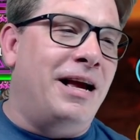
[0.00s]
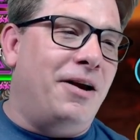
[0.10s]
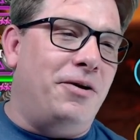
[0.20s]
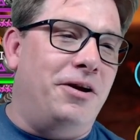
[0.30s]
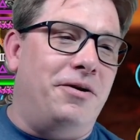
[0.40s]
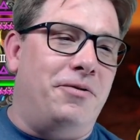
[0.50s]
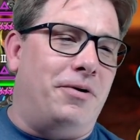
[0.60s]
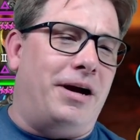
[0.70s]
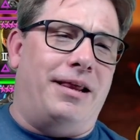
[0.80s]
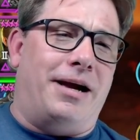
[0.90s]
you were
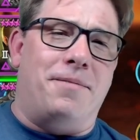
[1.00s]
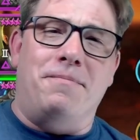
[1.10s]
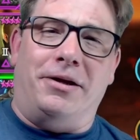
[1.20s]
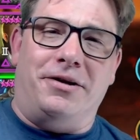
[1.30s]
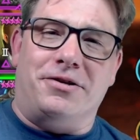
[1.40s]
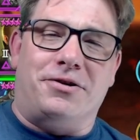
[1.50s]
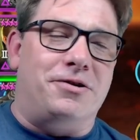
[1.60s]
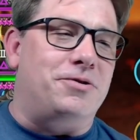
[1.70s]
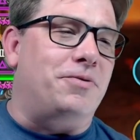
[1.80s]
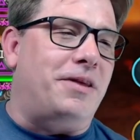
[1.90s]
getting like a million
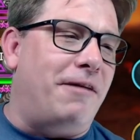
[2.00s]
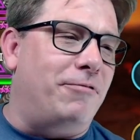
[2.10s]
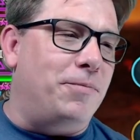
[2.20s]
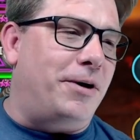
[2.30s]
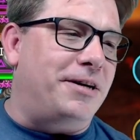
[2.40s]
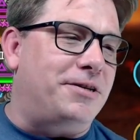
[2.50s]
turns with everybody.